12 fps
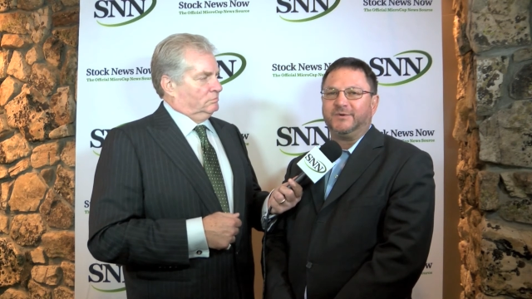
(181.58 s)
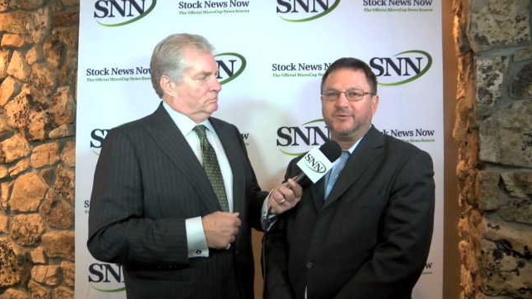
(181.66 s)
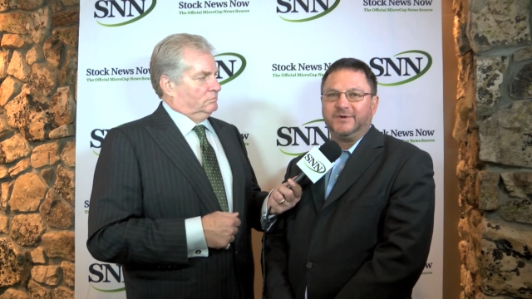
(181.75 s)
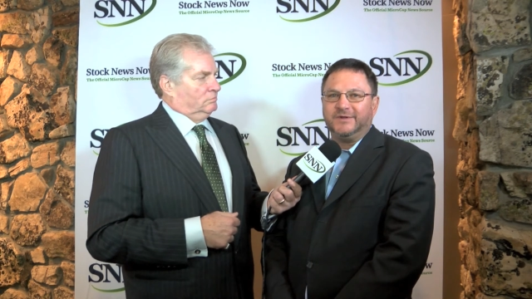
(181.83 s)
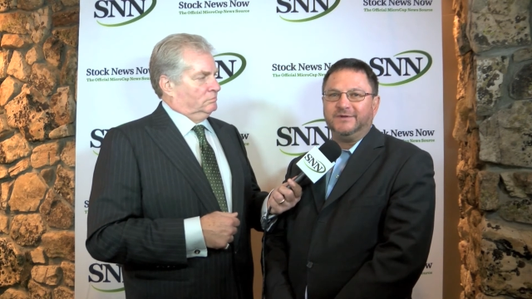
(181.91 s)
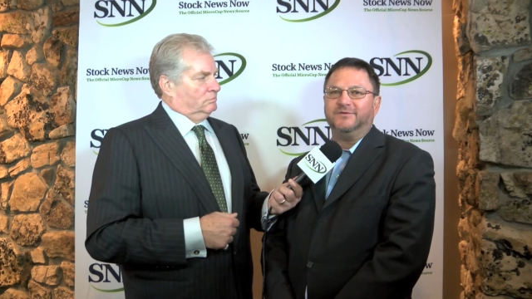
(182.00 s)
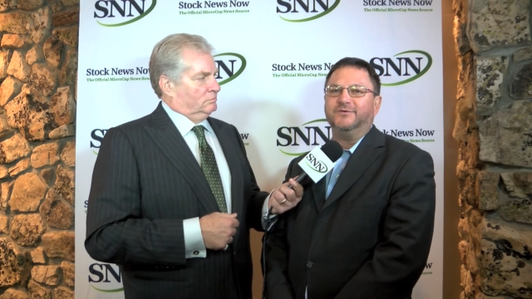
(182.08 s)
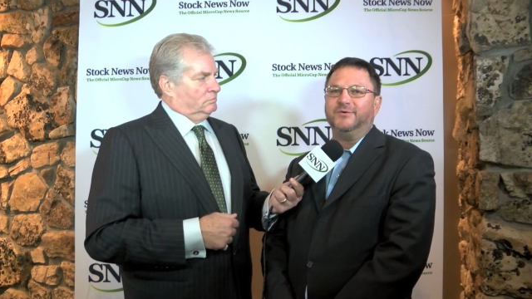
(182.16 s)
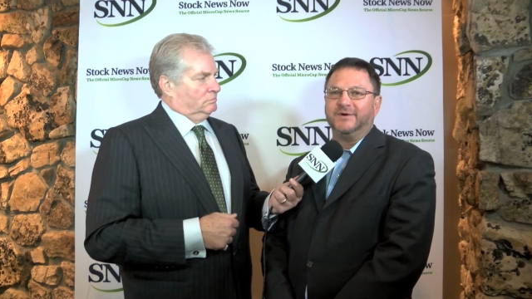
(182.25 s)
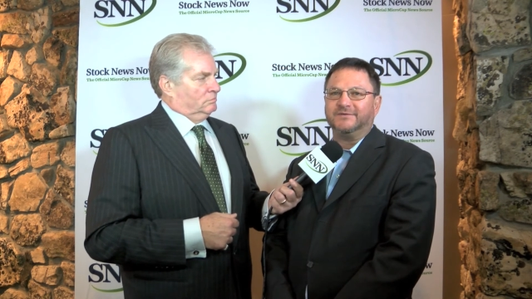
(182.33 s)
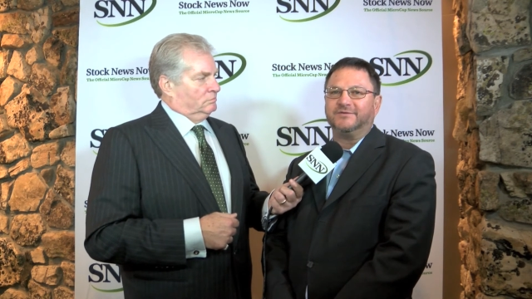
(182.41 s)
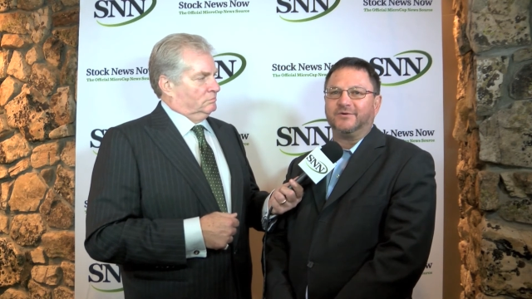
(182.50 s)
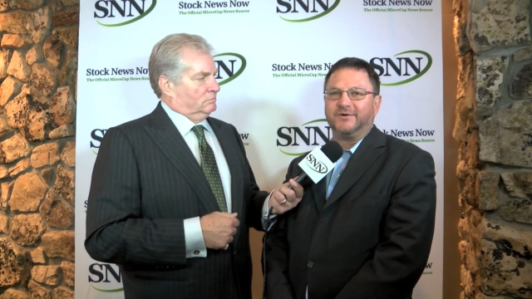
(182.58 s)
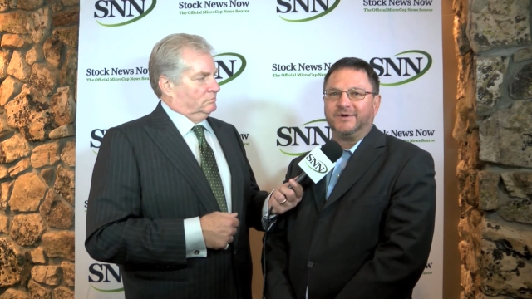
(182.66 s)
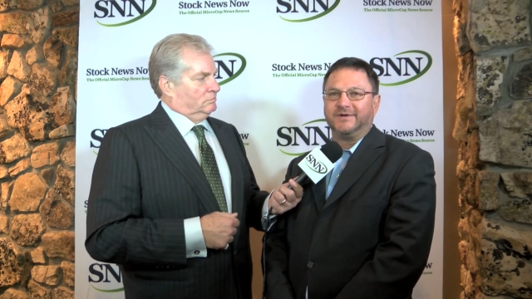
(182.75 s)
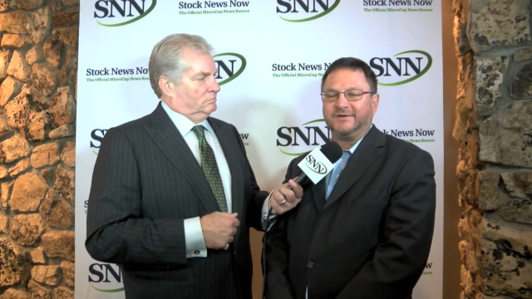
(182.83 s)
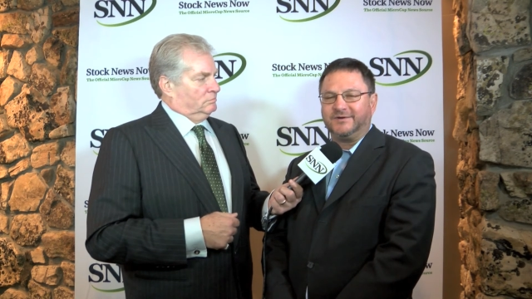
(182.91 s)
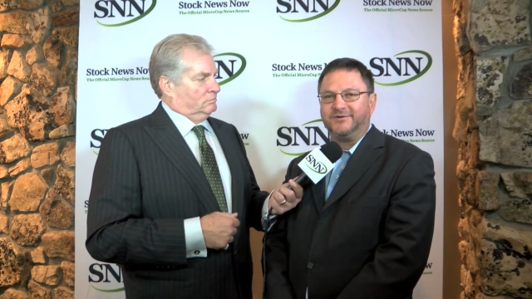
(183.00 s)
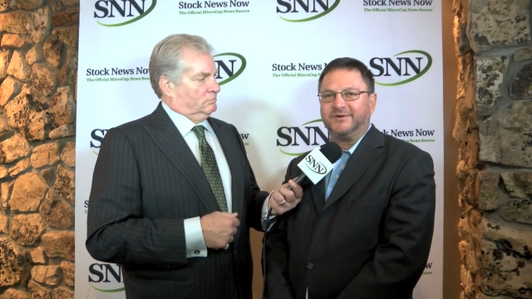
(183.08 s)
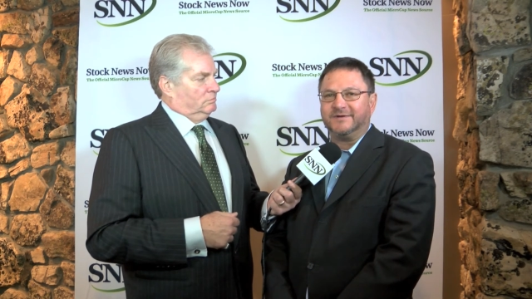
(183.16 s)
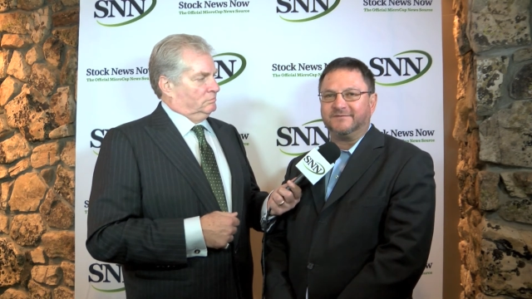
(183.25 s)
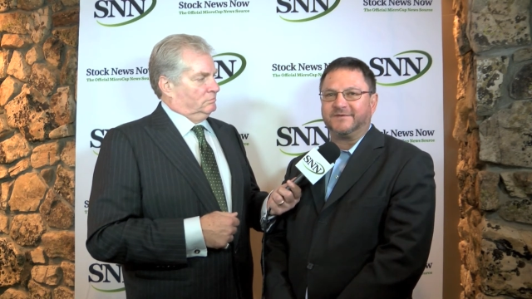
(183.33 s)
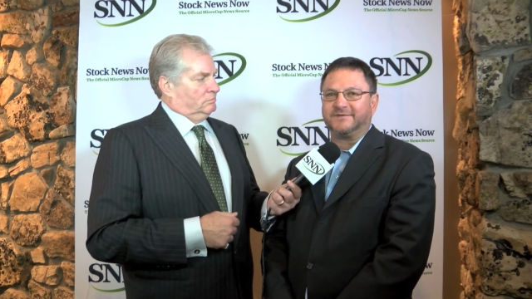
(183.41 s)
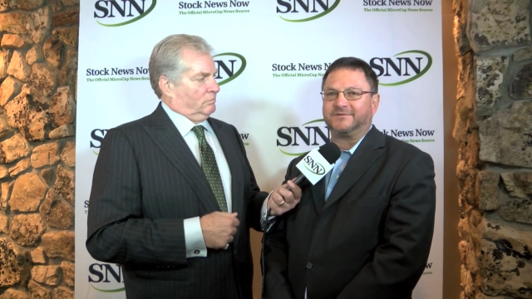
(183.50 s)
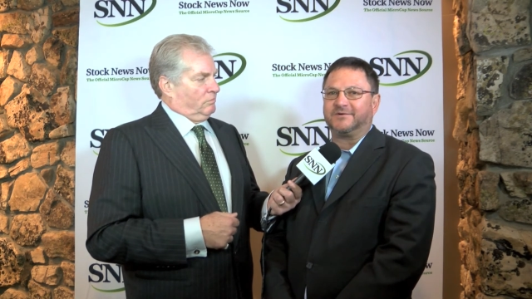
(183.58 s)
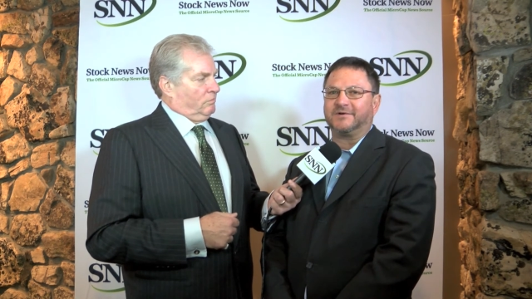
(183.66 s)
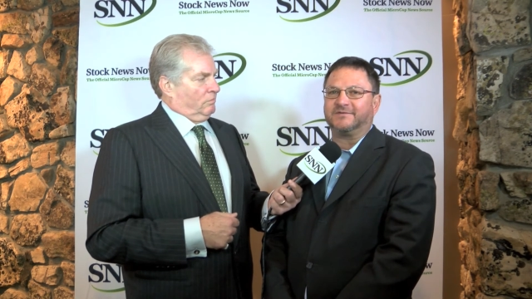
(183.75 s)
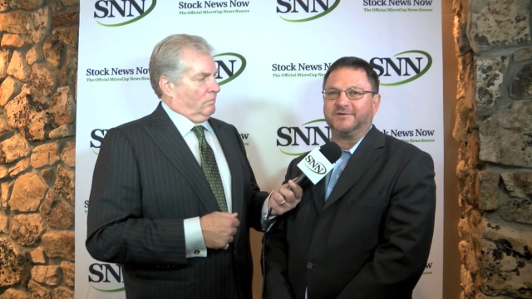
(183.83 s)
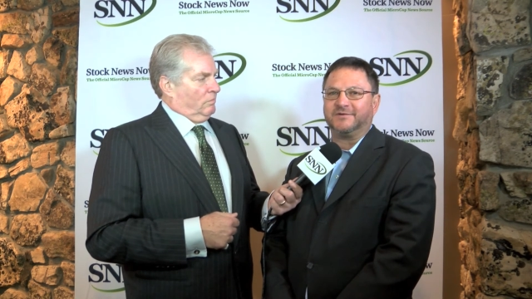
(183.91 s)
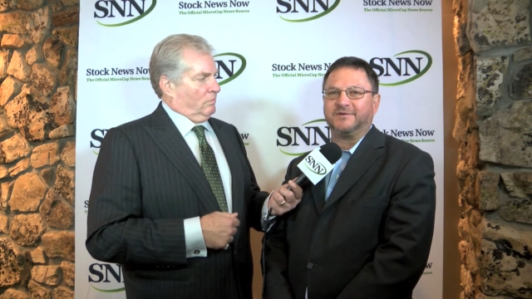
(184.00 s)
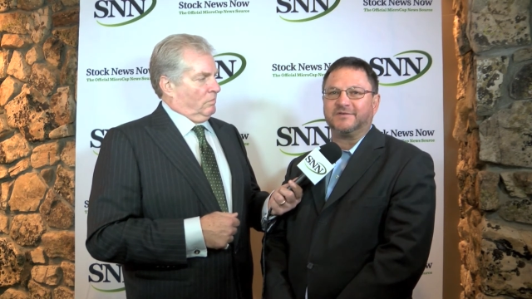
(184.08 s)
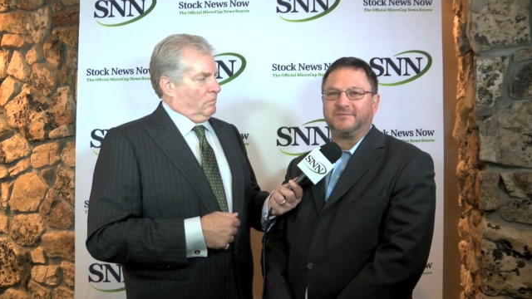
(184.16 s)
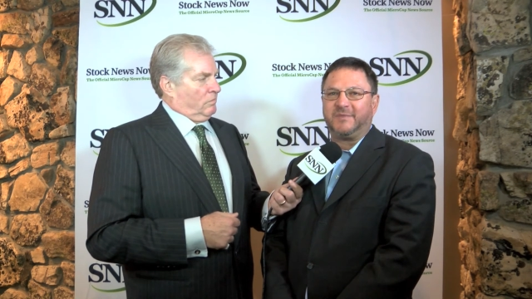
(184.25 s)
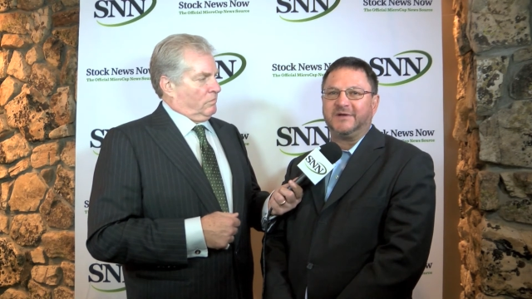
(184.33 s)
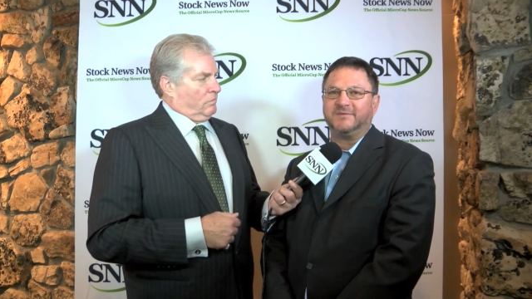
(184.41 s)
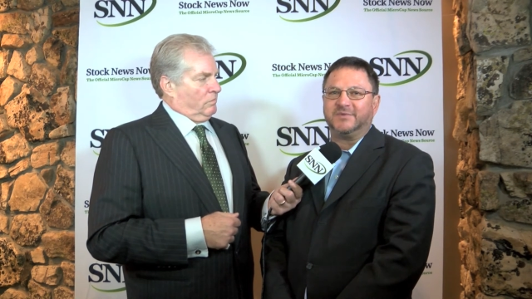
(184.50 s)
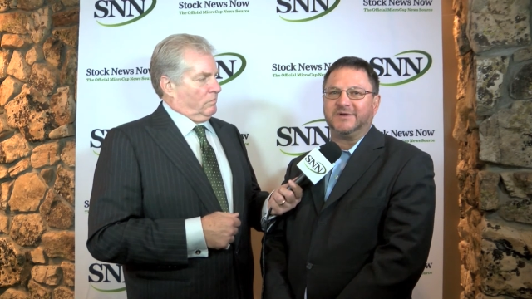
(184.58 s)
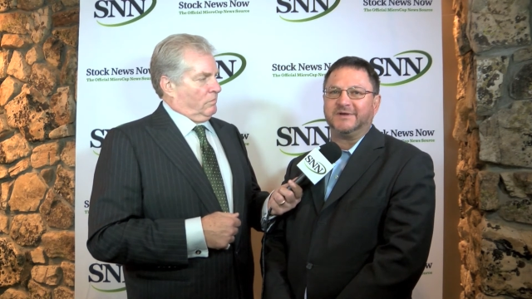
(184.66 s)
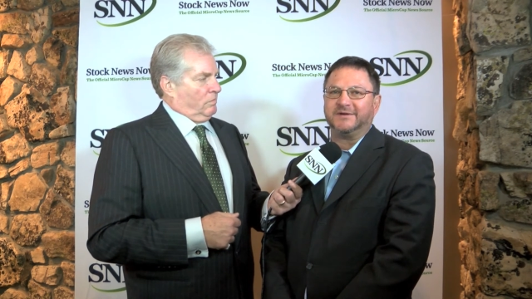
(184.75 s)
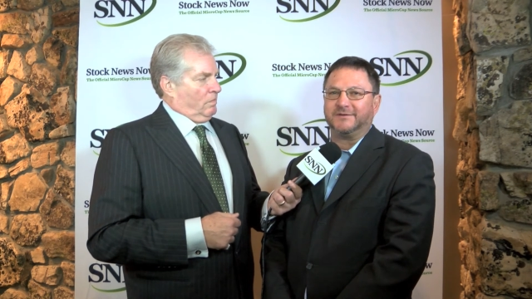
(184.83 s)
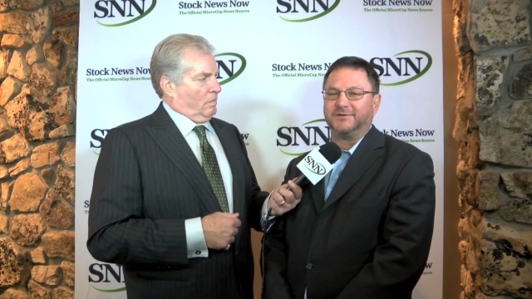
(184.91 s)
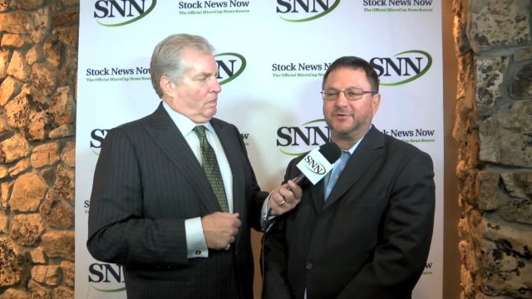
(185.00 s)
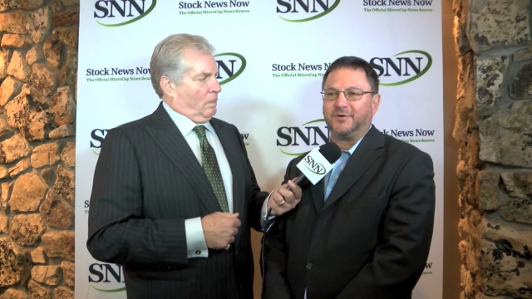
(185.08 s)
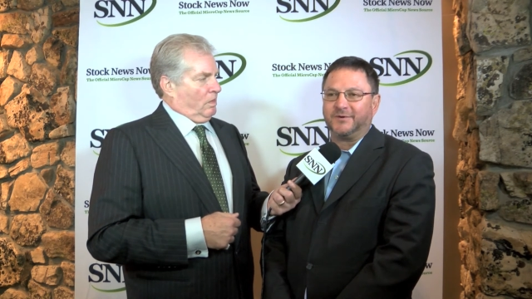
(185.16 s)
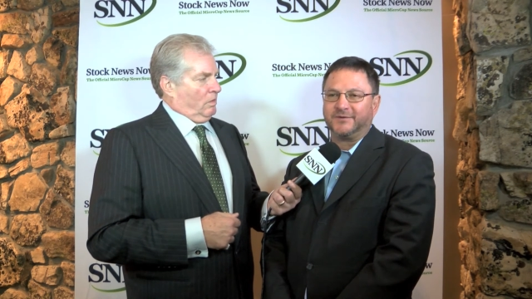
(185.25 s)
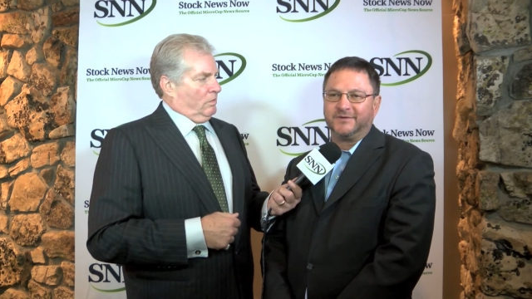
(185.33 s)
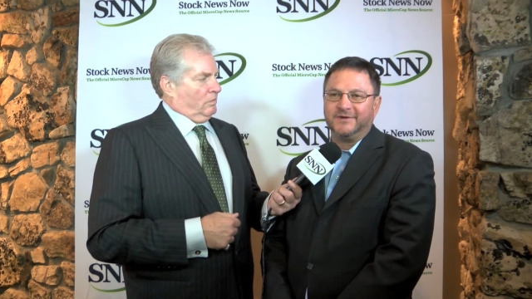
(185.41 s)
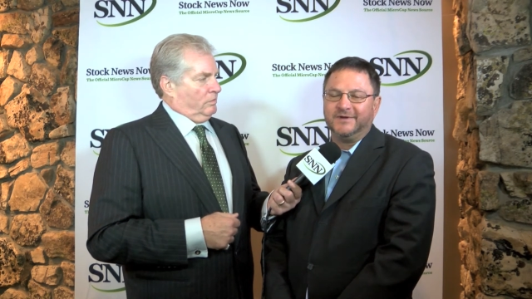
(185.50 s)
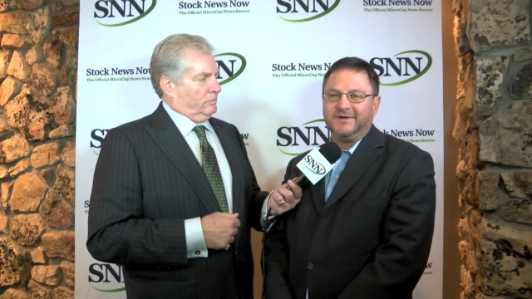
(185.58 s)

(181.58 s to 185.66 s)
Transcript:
Speaker 1: really do enjoy good infrastructure despite being in the north.